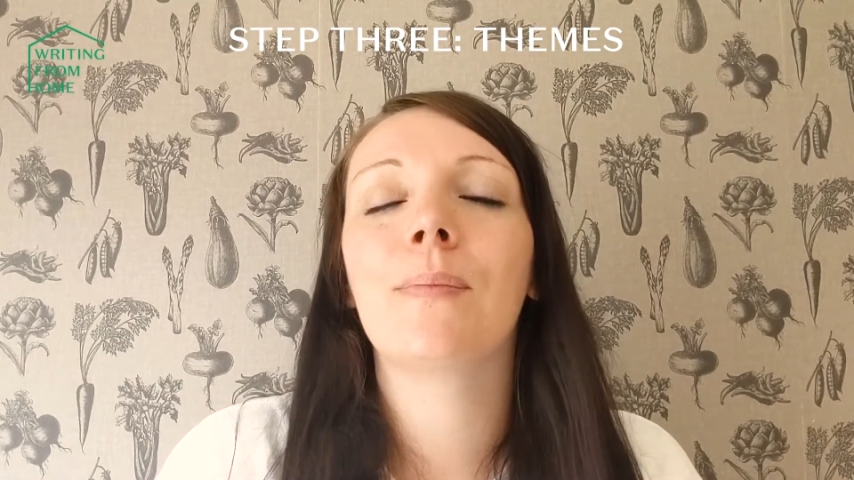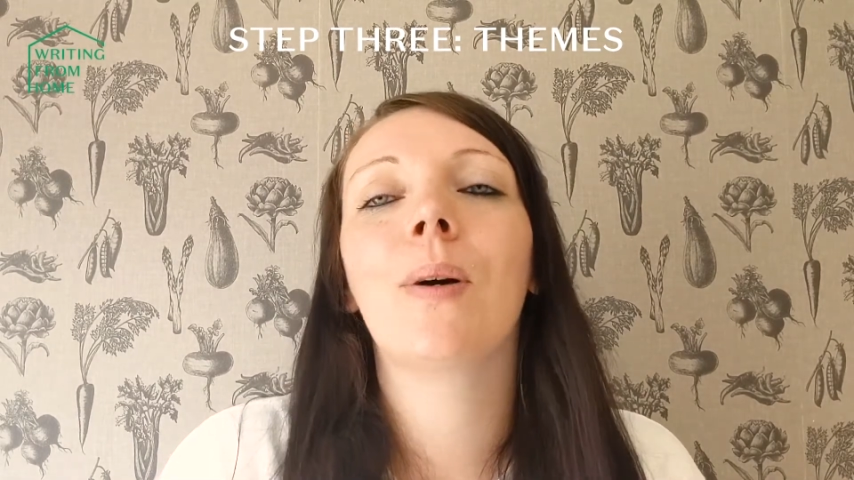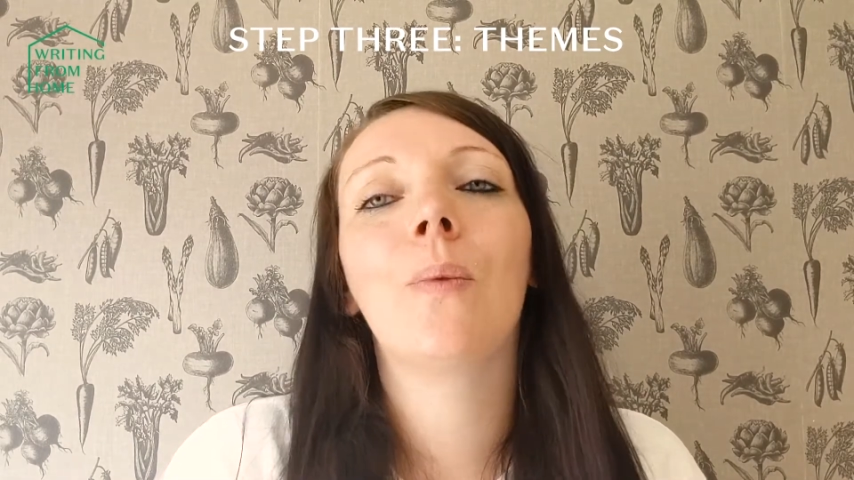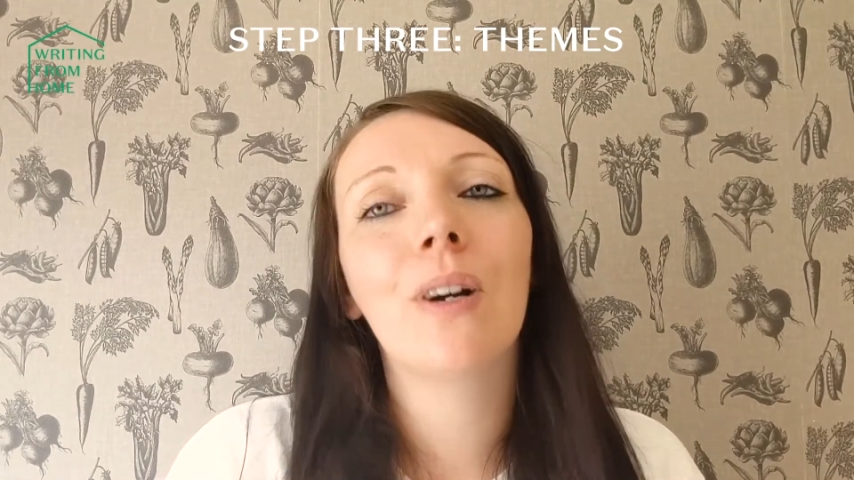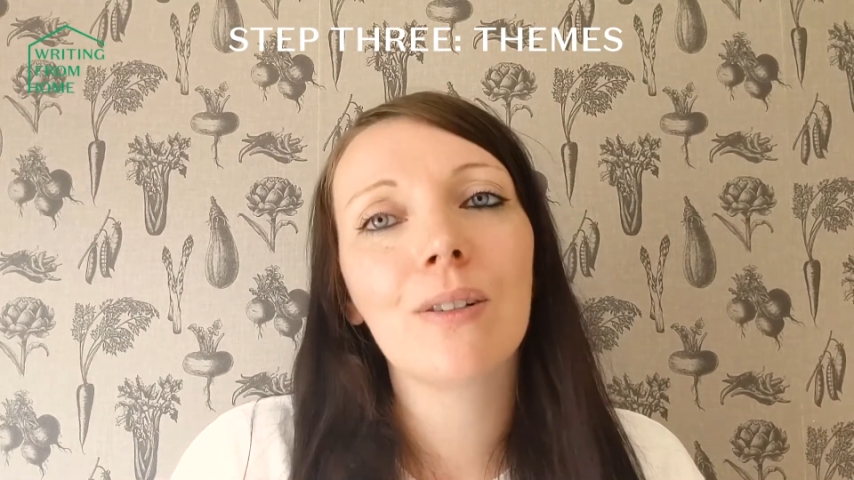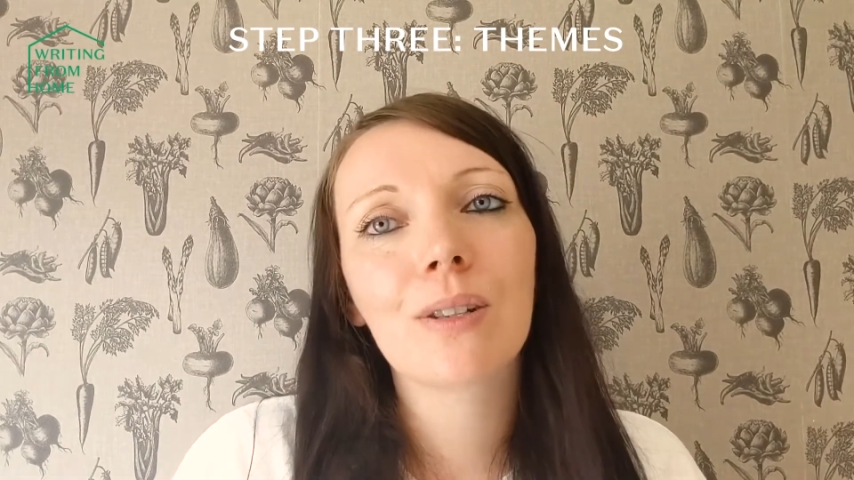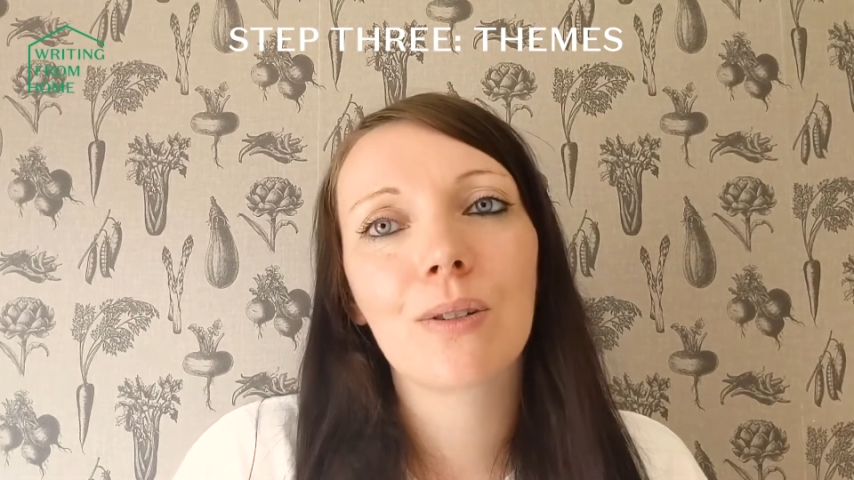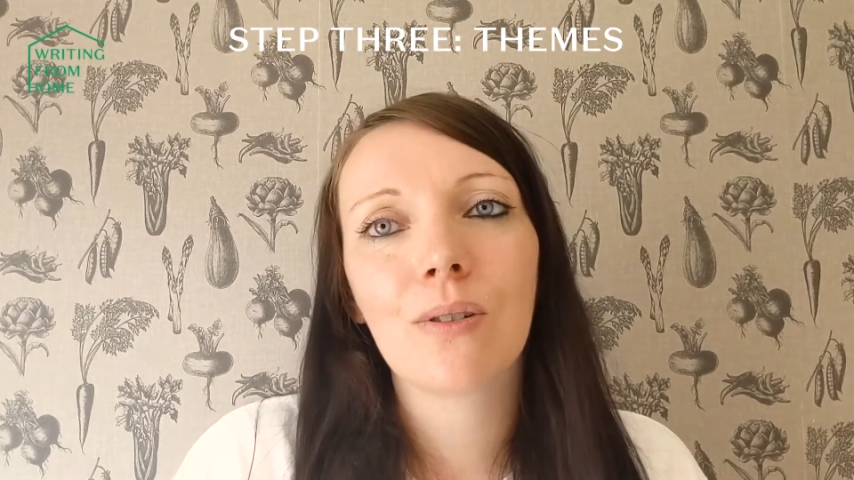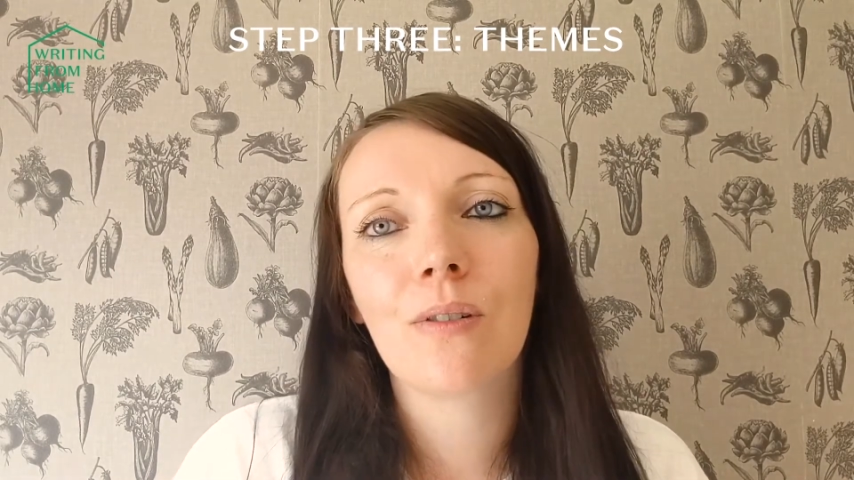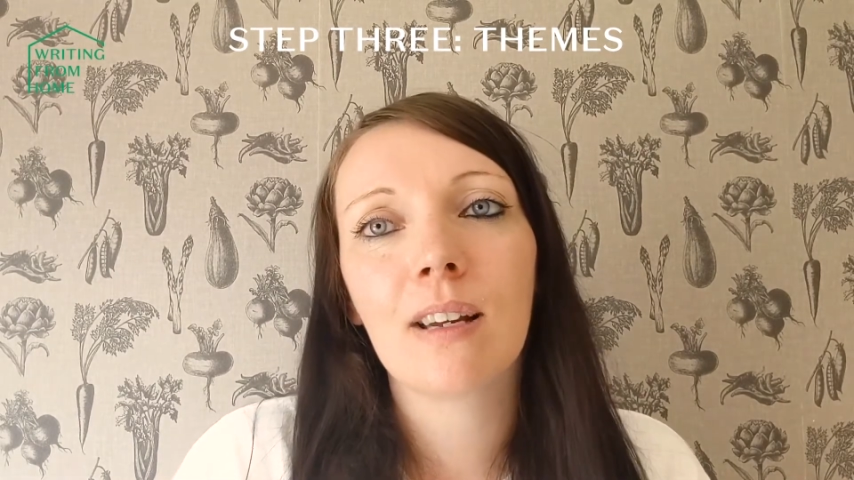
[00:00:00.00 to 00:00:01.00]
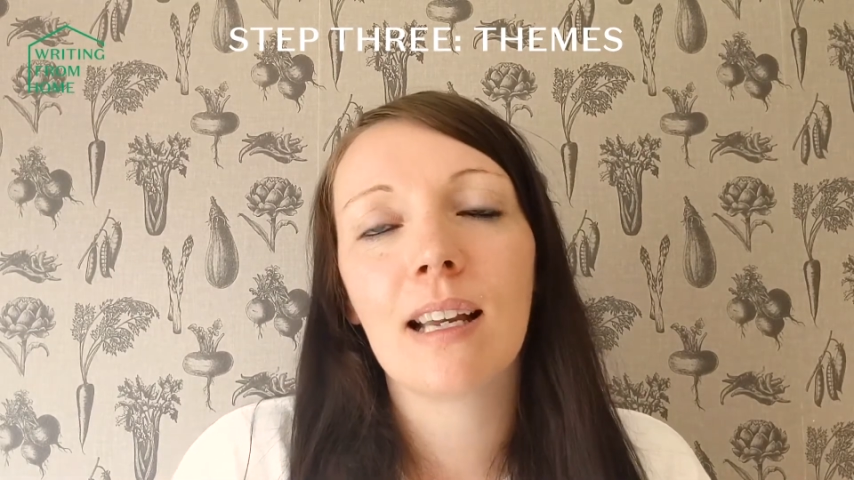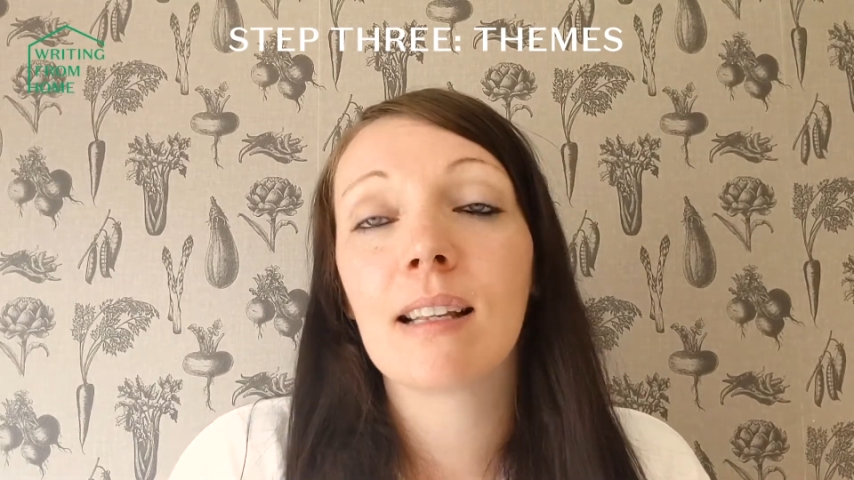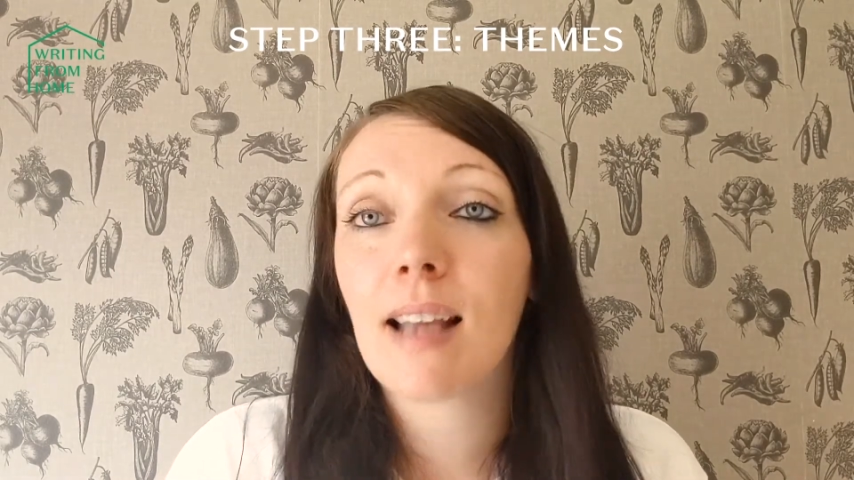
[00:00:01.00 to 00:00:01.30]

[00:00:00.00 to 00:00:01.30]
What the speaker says: but what your story is